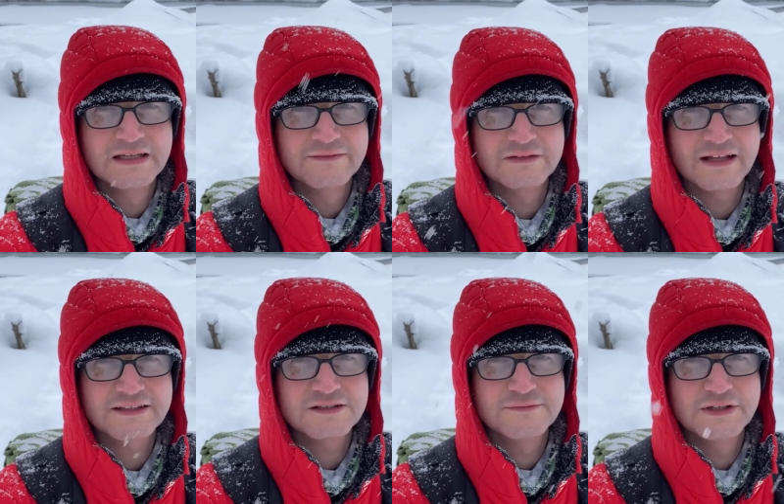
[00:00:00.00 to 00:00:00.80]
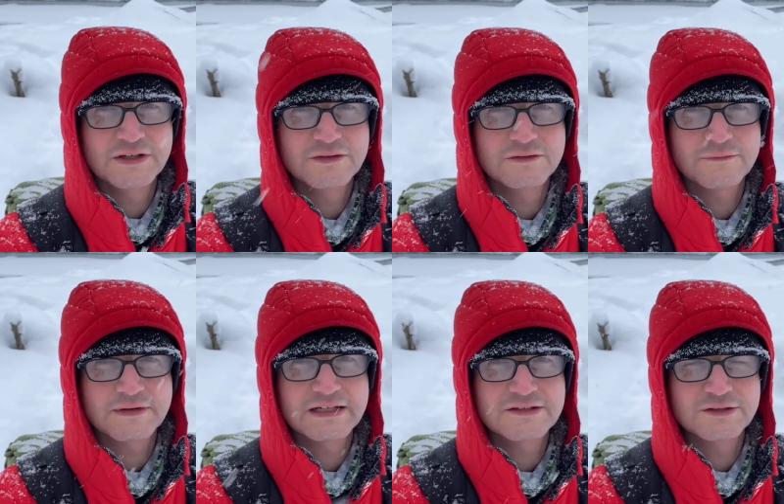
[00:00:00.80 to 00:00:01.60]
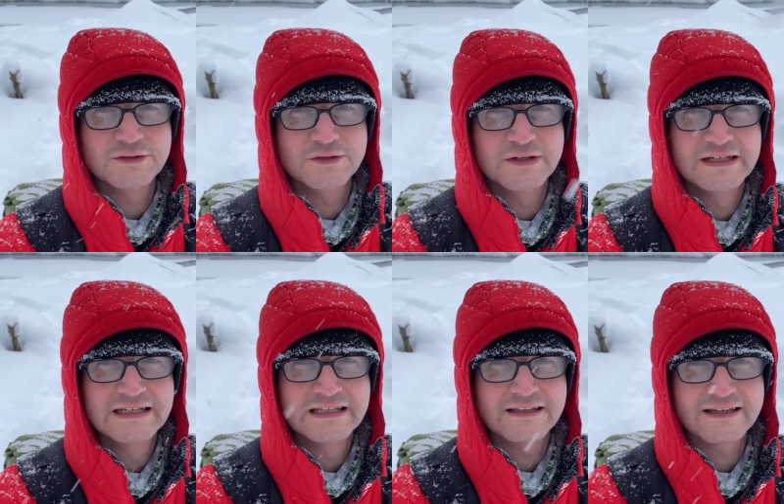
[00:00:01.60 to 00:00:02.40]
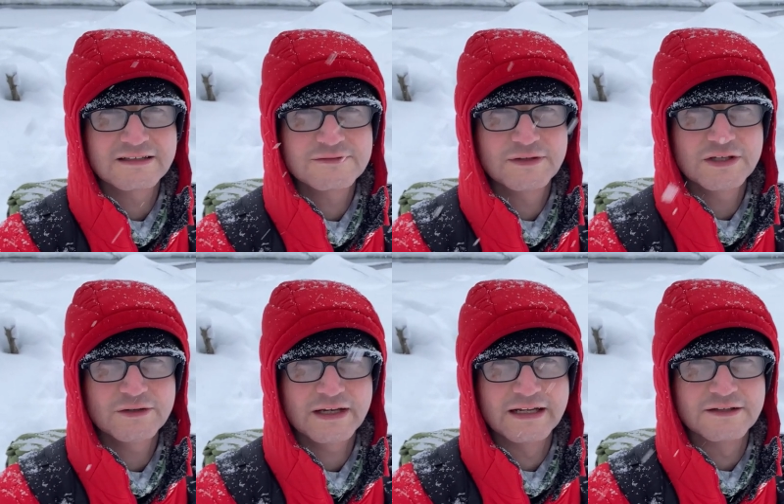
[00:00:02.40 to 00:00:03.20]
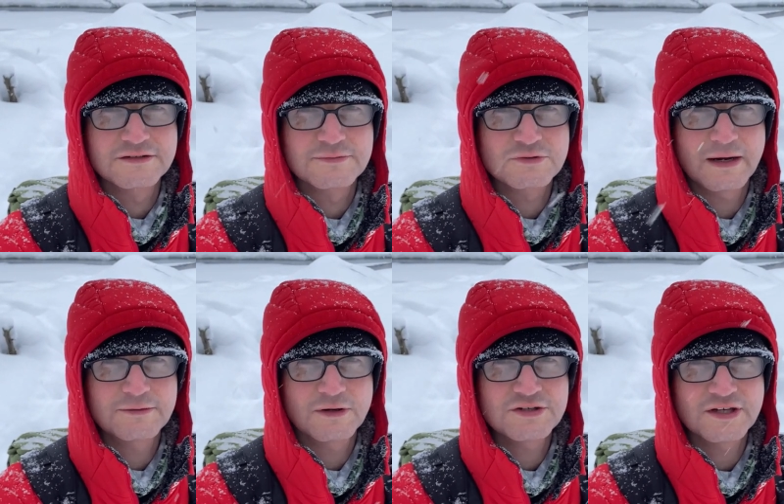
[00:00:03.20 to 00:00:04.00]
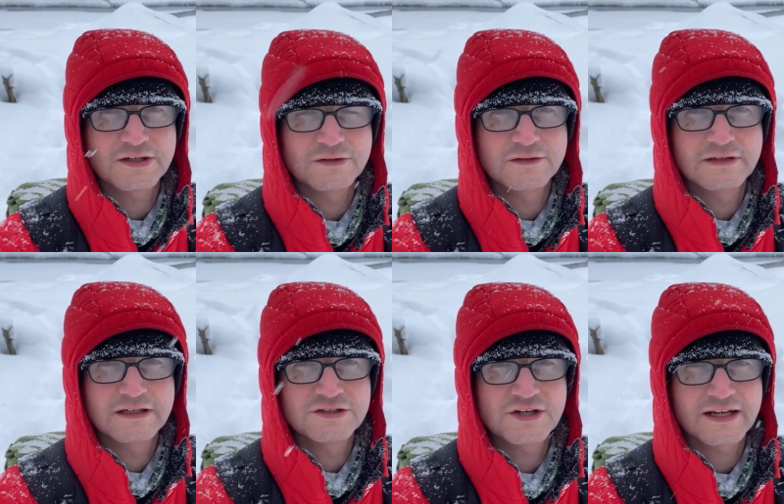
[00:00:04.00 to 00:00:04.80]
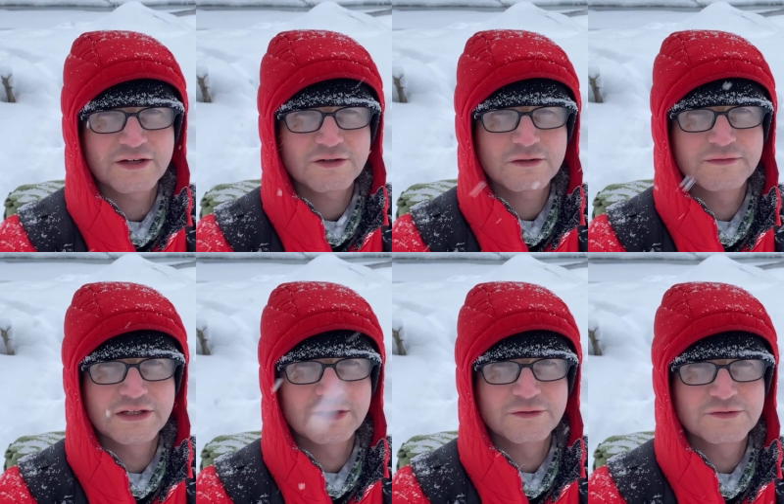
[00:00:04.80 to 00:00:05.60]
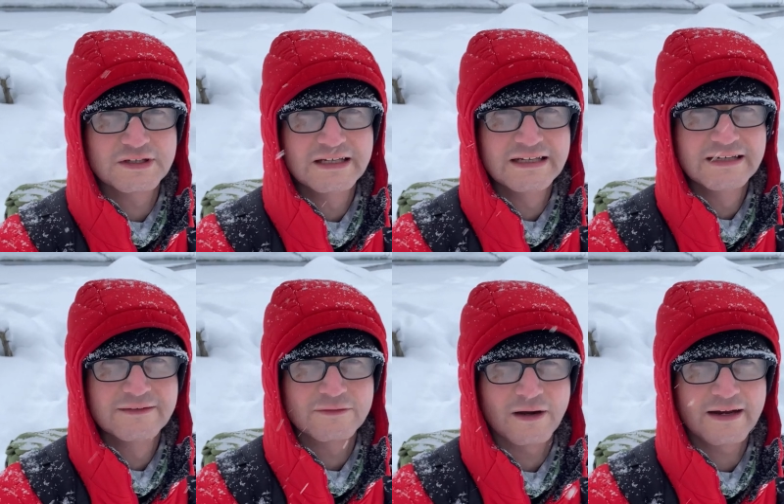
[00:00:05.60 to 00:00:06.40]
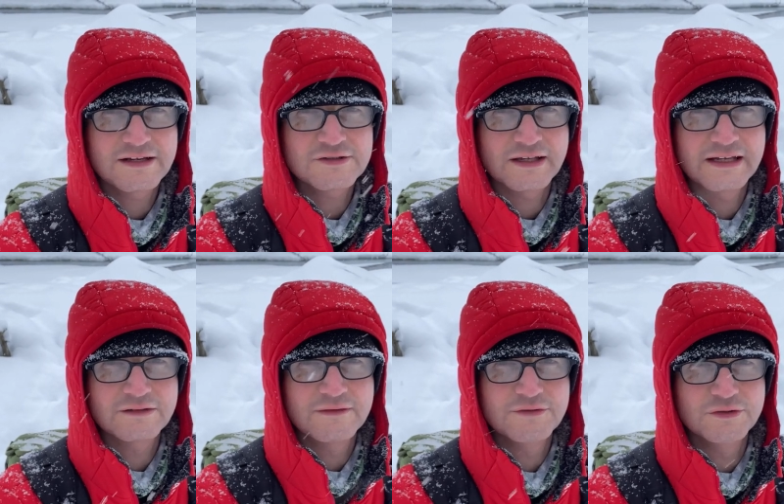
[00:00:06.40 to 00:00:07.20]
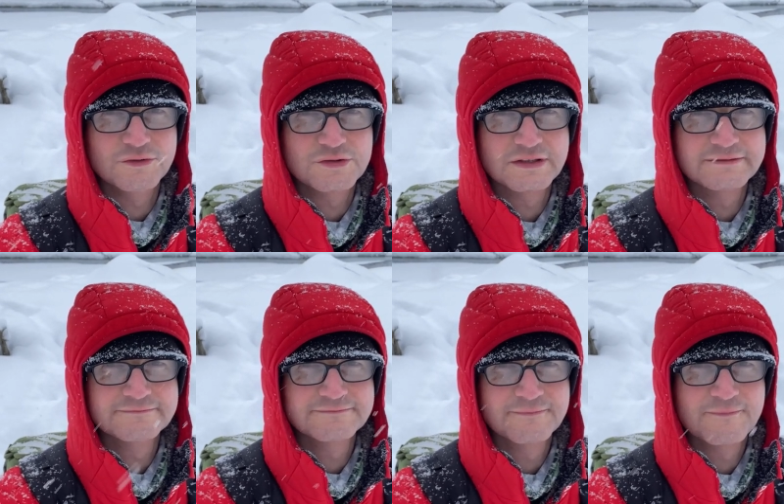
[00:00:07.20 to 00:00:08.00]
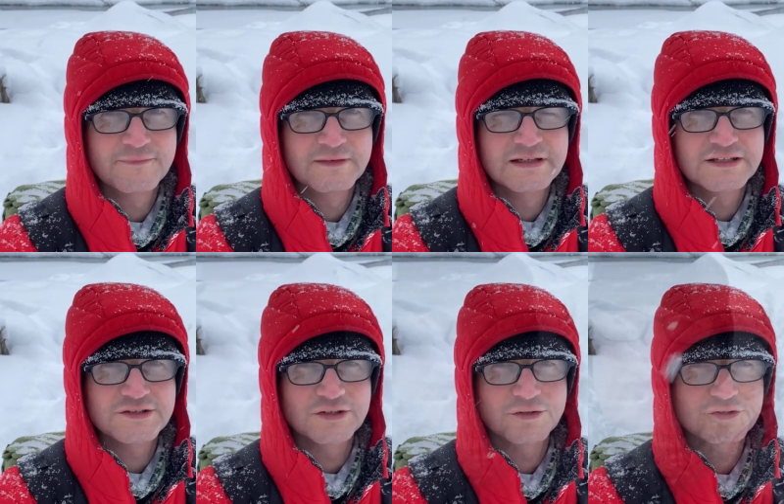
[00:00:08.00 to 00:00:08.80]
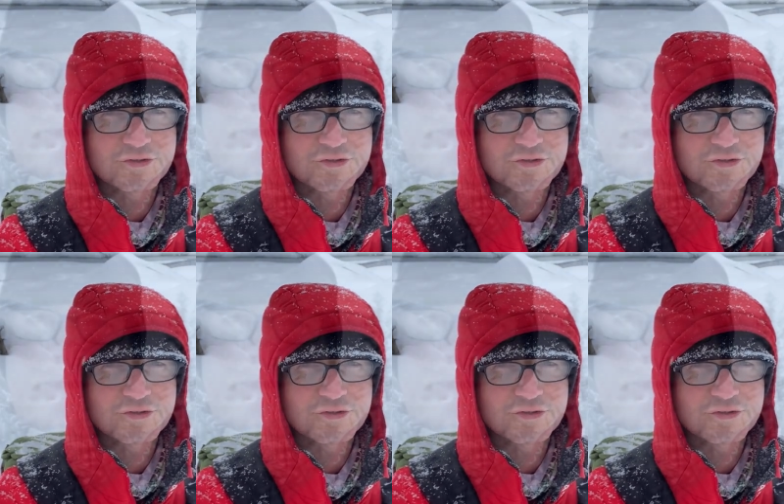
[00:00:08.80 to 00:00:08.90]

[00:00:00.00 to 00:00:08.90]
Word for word: If you like this video, don't forget to like this video and subscribe to our channel and to check out other videos for hikes and reviews. See you on the